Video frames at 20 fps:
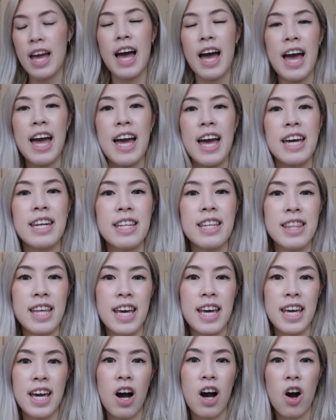and
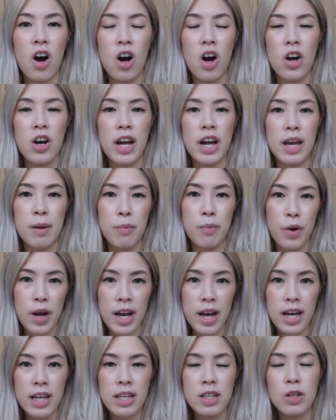they are a
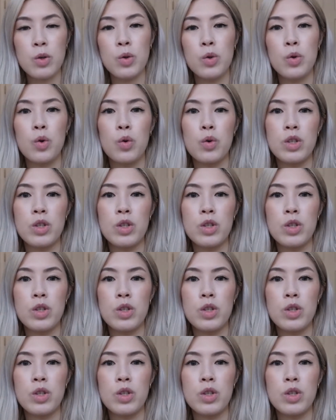brand who